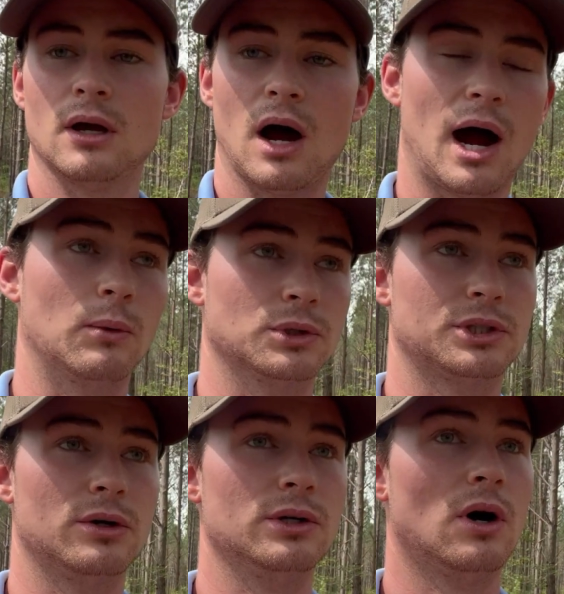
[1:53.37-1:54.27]
I will
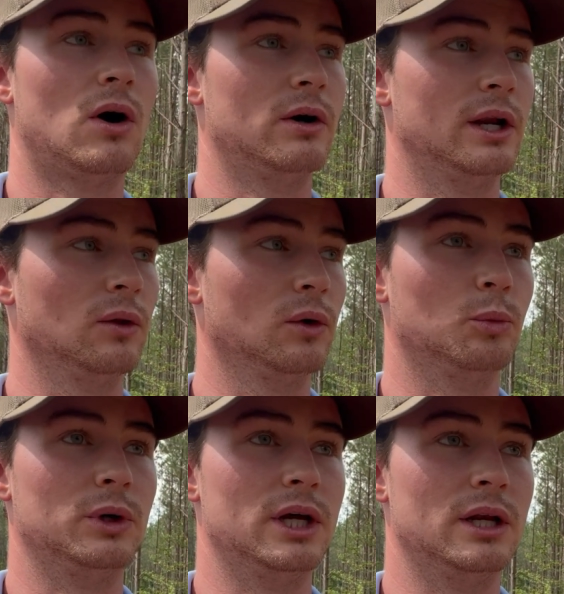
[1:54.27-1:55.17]
show y'all in a little
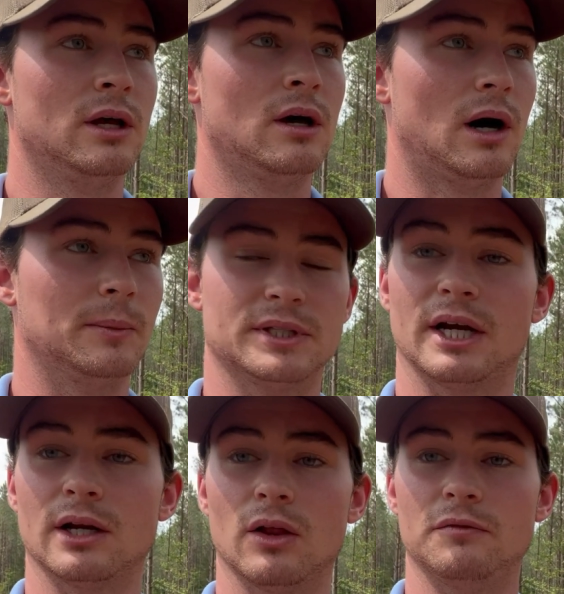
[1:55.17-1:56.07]
bit. I'm gonna take
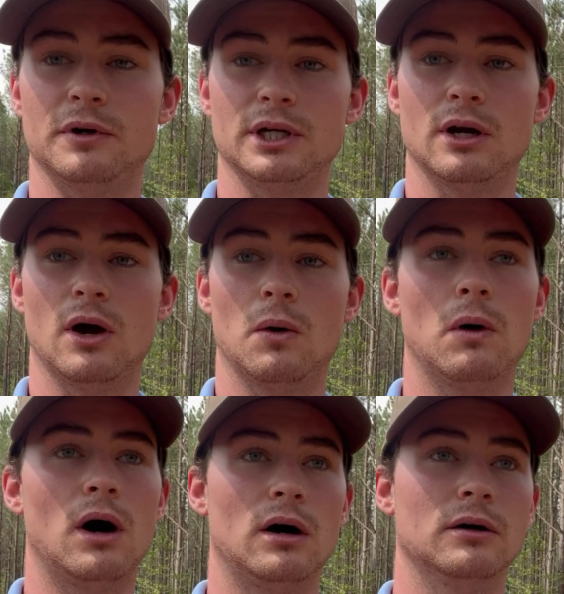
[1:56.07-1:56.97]
another video
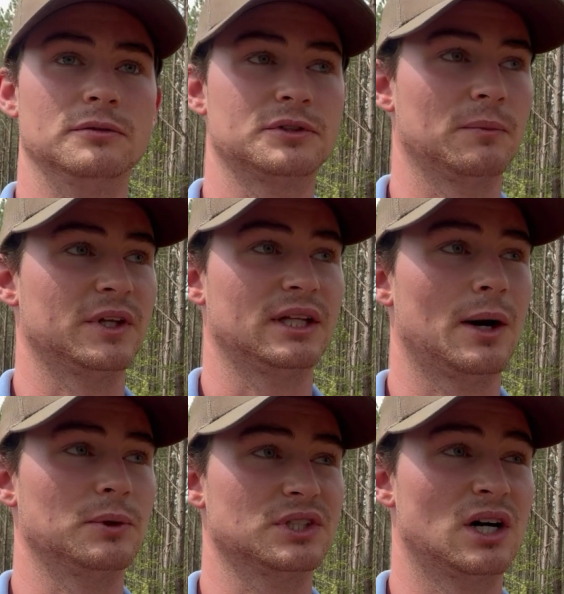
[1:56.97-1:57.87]
of something that
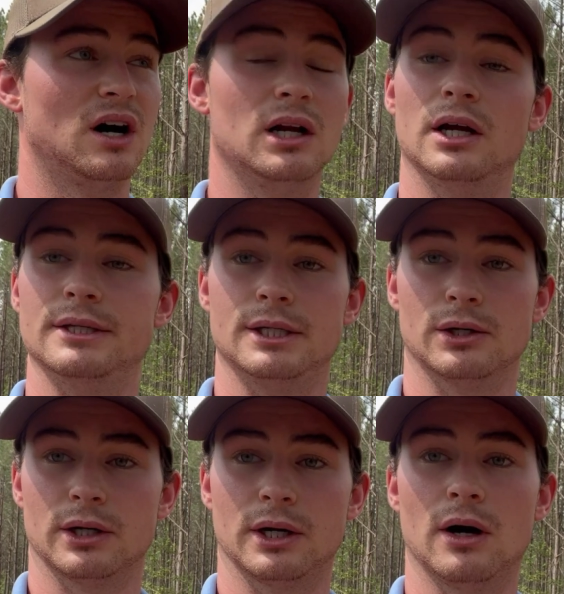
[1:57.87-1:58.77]
was cut a year
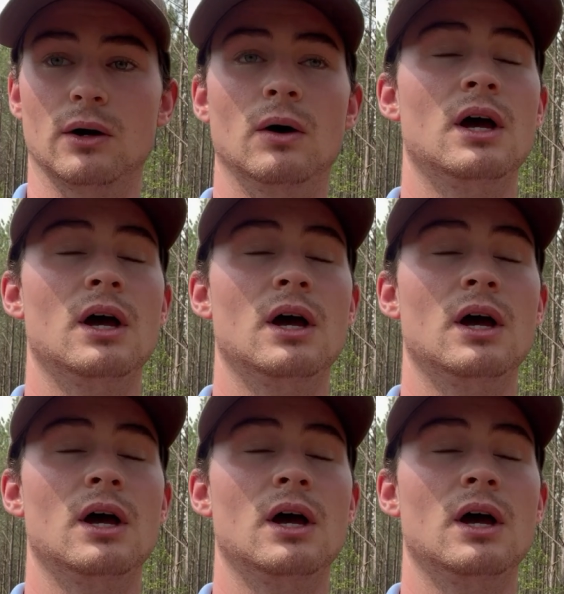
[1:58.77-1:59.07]
ago,